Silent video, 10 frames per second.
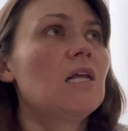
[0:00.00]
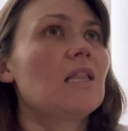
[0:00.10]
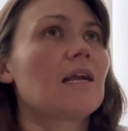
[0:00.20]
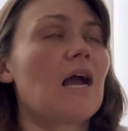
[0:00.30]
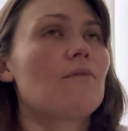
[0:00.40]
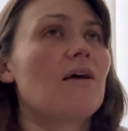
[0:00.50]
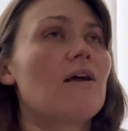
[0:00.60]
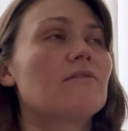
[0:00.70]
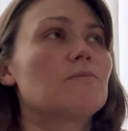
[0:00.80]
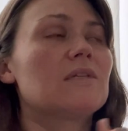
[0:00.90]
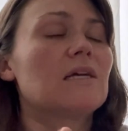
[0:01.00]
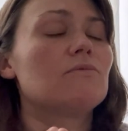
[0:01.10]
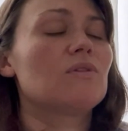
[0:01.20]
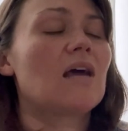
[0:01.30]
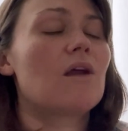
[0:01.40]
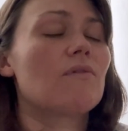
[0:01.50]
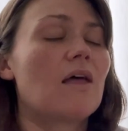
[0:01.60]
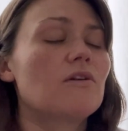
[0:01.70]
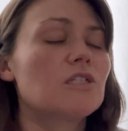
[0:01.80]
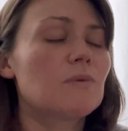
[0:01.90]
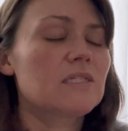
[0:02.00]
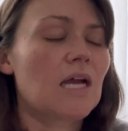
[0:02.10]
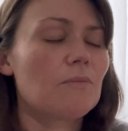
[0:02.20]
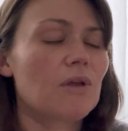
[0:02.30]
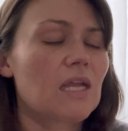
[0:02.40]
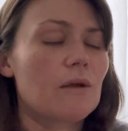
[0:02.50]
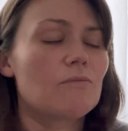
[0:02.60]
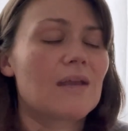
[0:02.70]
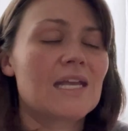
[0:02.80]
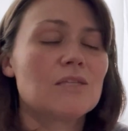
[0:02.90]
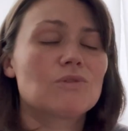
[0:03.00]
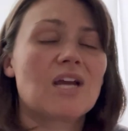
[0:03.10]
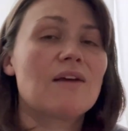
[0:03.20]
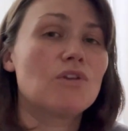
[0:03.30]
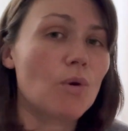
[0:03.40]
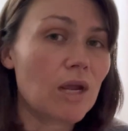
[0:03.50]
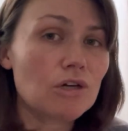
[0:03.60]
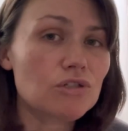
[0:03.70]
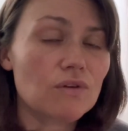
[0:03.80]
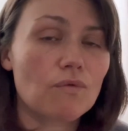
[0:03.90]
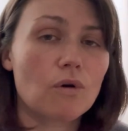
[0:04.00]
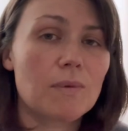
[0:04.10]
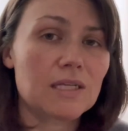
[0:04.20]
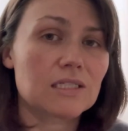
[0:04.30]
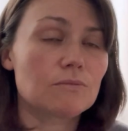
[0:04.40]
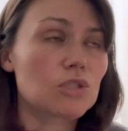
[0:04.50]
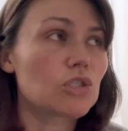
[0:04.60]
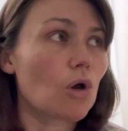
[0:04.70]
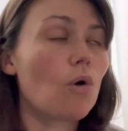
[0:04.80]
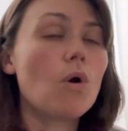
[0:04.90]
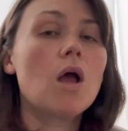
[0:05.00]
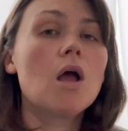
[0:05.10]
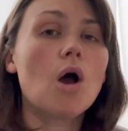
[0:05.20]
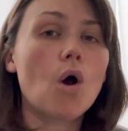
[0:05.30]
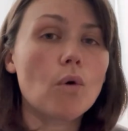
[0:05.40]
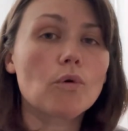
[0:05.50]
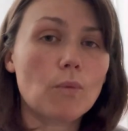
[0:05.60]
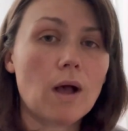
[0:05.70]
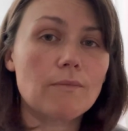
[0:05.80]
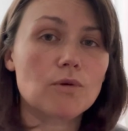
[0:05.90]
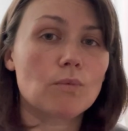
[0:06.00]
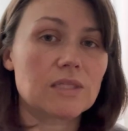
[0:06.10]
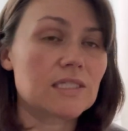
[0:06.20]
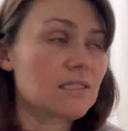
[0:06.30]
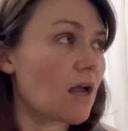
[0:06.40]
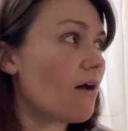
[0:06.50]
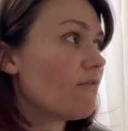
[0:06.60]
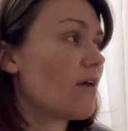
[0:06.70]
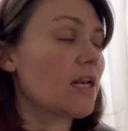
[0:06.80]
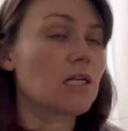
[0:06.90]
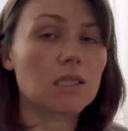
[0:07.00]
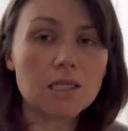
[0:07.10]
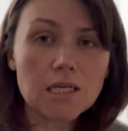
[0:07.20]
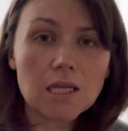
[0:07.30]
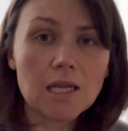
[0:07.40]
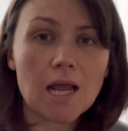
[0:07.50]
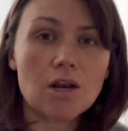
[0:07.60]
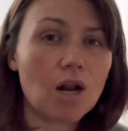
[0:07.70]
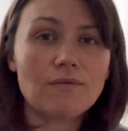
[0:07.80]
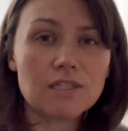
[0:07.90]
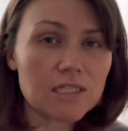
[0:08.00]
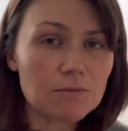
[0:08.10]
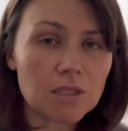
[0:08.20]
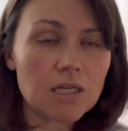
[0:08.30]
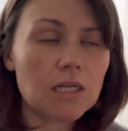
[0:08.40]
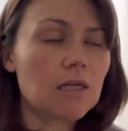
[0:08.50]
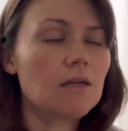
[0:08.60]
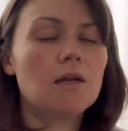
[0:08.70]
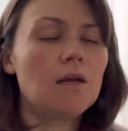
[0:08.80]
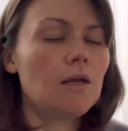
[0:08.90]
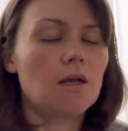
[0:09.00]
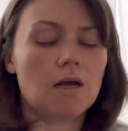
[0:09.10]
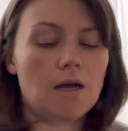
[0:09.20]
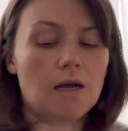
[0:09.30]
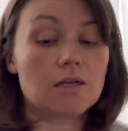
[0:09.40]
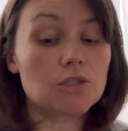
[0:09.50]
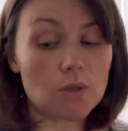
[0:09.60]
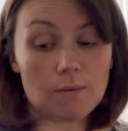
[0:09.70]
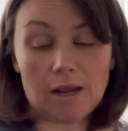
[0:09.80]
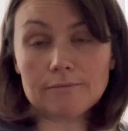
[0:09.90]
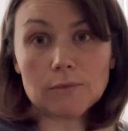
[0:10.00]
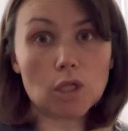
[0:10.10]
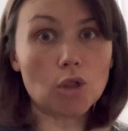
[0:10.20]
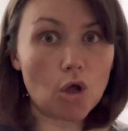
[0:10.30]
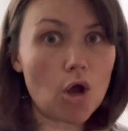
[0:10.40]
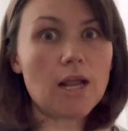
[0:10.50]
Like, I'd rather not spend time doing that. I'd rather spend time playing game with my kids, which I have no energy for because I'm so overwhelmed with stuff and cleaning and not even deep cleaning. So anyway, long